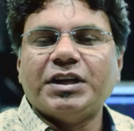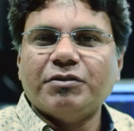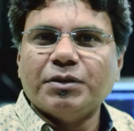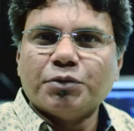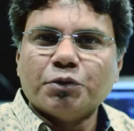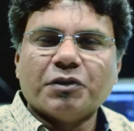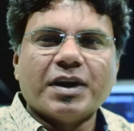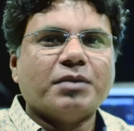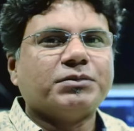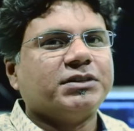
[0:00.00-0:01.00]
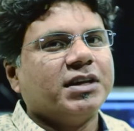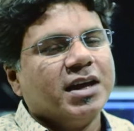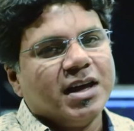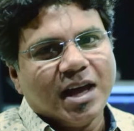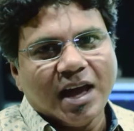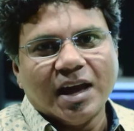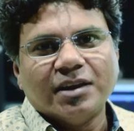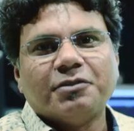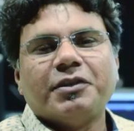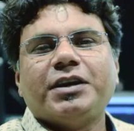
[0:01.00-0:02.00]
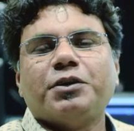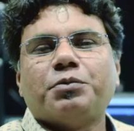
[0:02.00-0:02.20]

TV programs and radio